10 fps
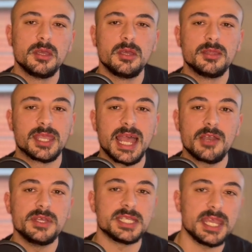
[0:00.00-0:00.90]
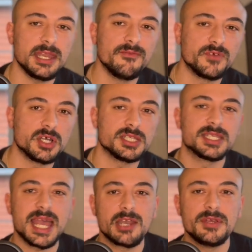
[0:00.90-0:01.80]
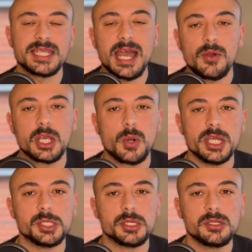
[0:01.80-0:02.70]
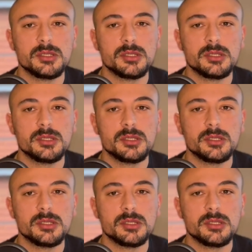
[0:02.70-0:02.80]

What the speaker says: the calories in versus calories out equation